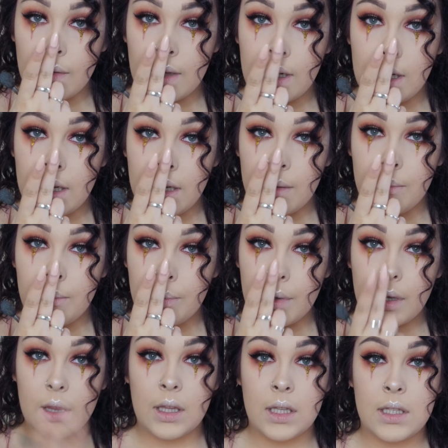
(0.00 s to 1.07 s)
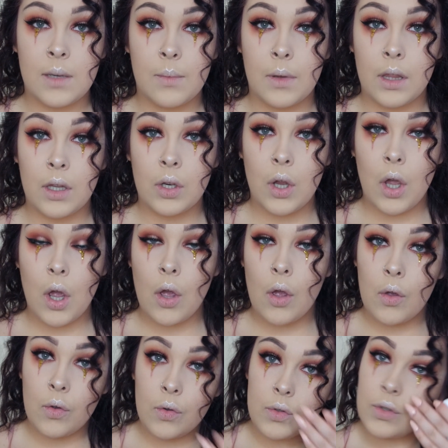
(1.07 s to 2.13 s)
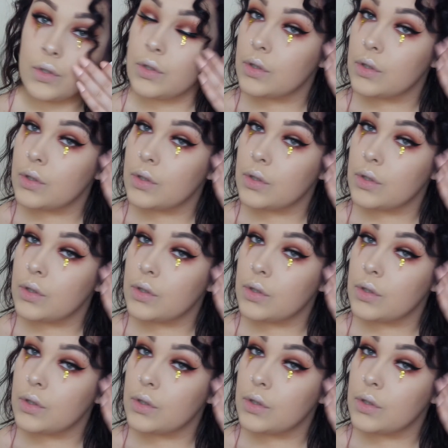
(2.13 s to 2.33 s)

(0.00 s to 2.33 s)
the lip, the tip of the nose.